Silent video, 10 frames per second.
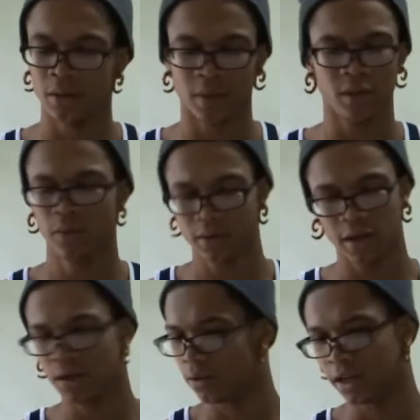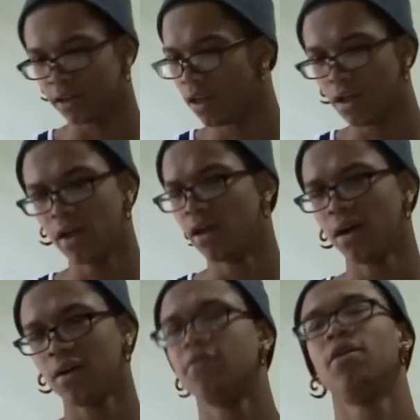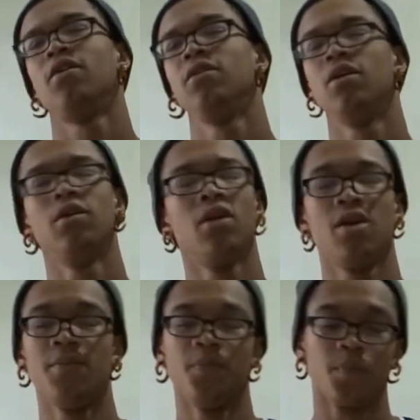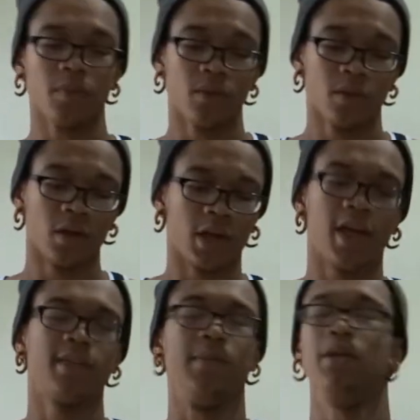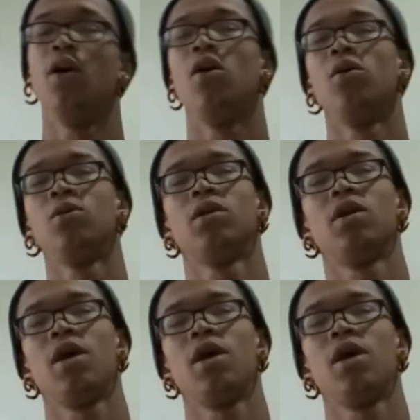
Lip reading: And I'm like, what the hell? Like, I don't have it, you know. They're like, yeah, something called